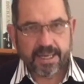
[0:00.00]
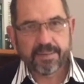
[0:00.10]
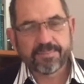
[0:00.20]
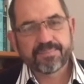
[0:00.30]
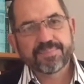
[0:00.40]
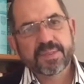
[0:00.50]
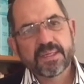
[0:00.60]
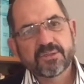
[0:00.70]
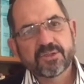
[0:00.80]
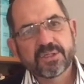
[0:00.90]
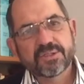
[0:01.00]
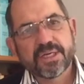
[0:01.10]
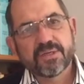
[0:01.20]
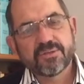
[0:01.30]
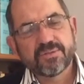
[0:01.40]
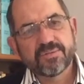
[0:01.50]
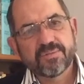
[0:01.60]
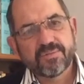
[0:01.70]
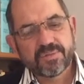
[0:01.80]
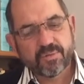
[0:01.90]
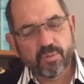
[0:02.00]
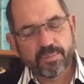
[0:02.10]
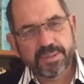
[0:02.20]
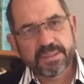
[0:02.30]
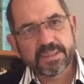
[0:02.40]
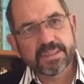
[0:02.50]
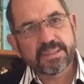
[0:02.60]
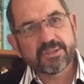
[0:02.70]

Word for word: Um, so the woman